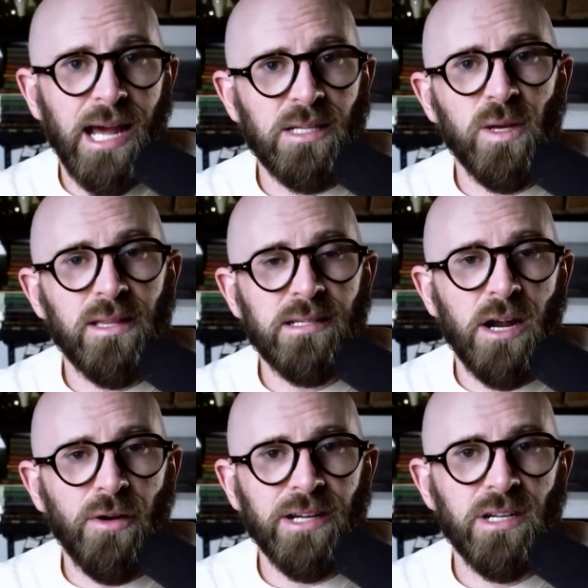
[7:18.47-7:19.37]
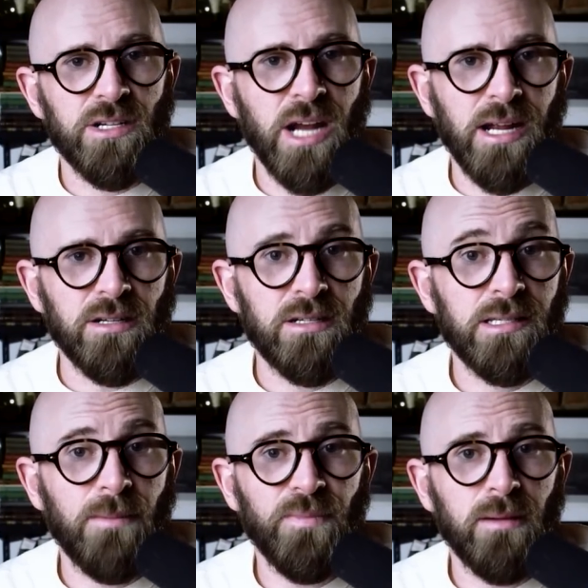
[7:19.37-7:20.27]
and with their direction changed to
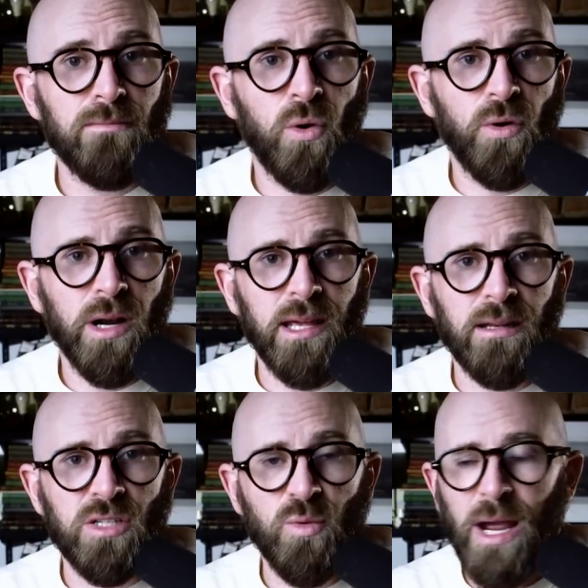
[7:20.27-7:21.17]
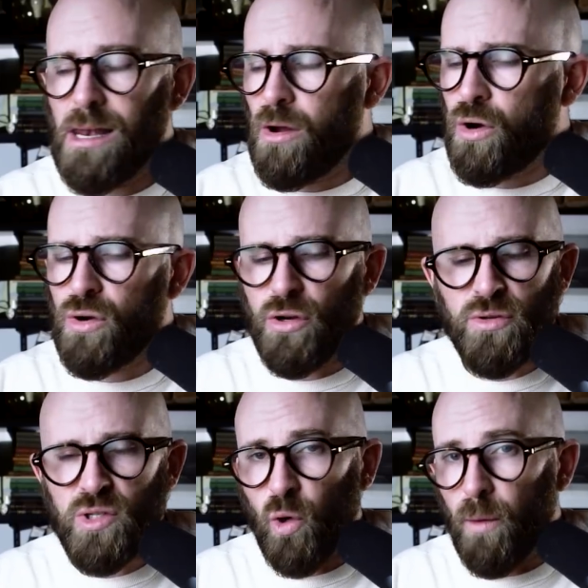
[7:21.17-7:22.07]
something more akin to a long
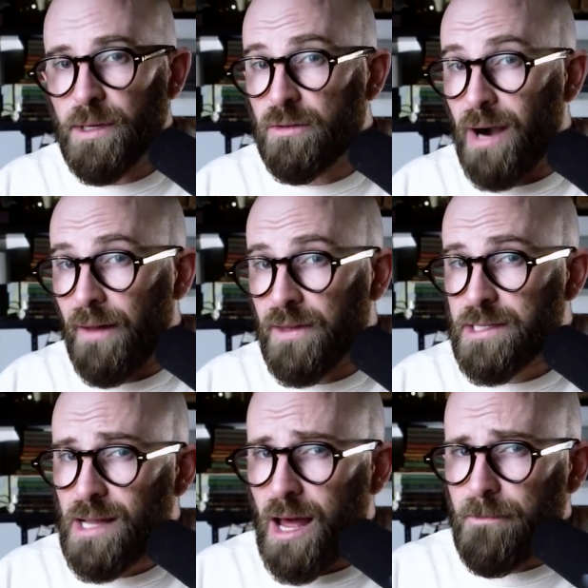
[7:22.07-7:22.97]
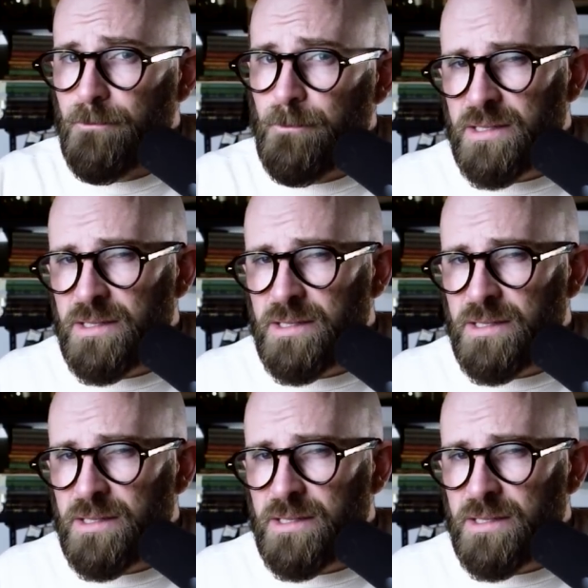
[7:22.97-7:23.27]
loose orbit around the sun.